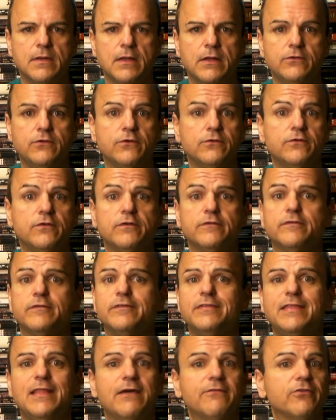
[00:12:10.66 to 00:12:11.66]
And you're just
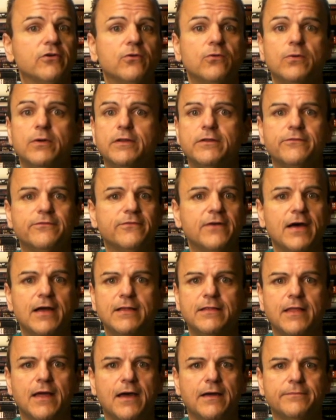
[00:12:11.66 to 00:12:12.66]
never going to
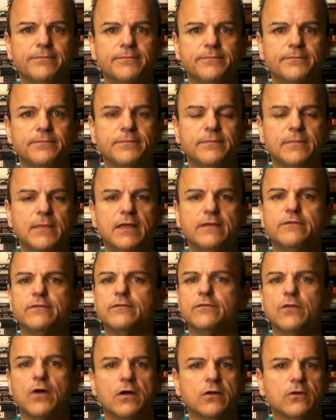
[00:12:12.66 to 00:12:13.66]
find that.
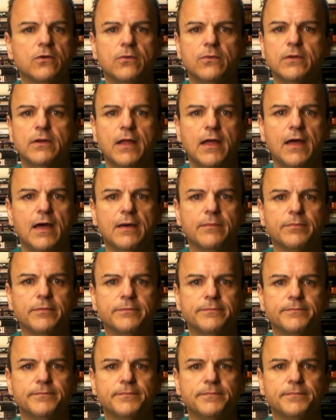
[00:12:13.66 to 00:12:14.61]
It's not going to happen.